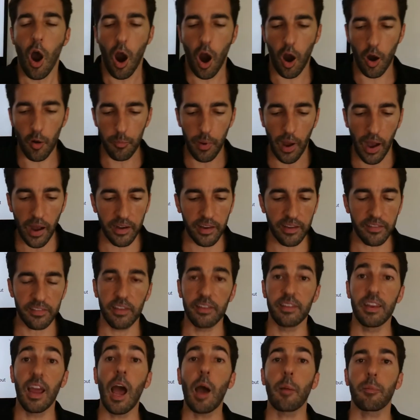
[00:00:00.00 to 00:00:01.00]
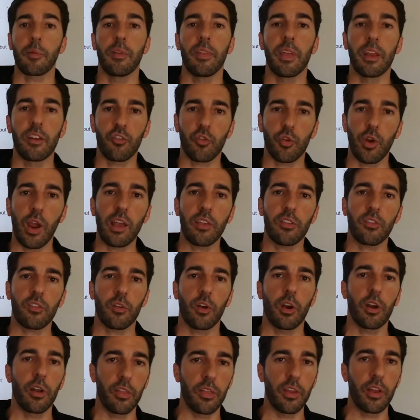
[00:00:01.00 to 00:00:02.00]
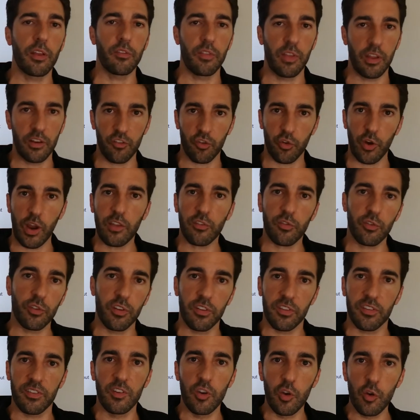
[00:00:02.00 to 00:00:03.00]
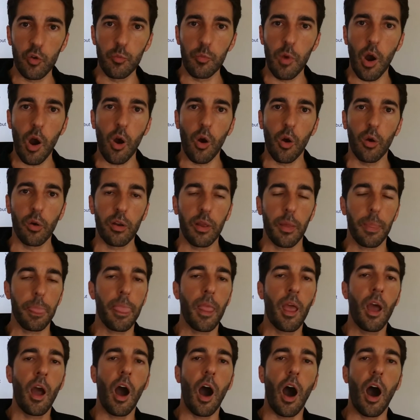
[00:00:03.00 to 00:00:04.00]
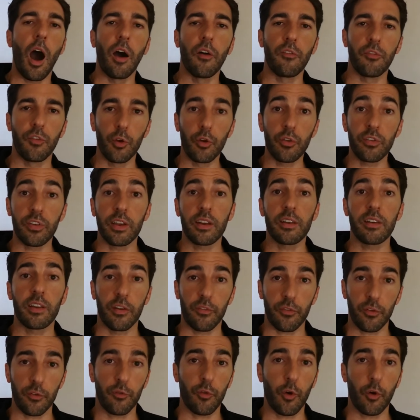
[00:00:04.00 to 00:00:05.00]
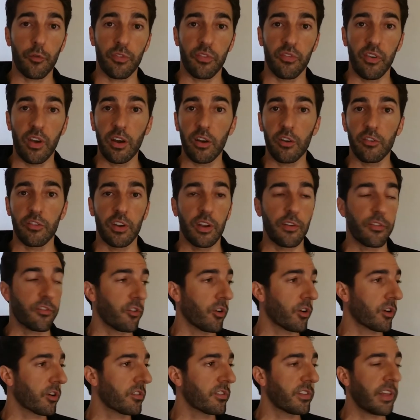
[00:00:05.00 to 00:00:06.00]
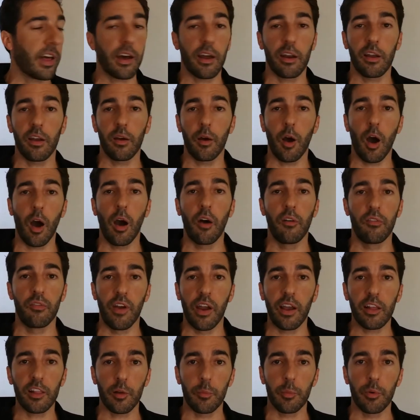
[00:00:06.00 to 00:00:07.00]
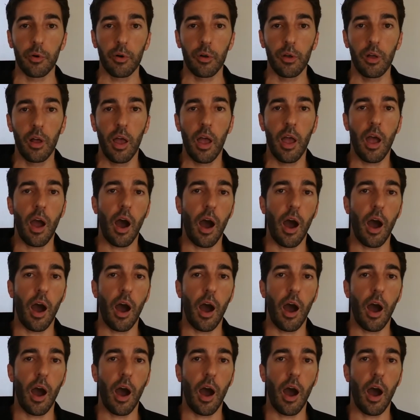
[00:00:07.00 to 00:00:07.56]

our bodies adapt and they transfer to this new mode of using different forms of energy. If sugar's not available,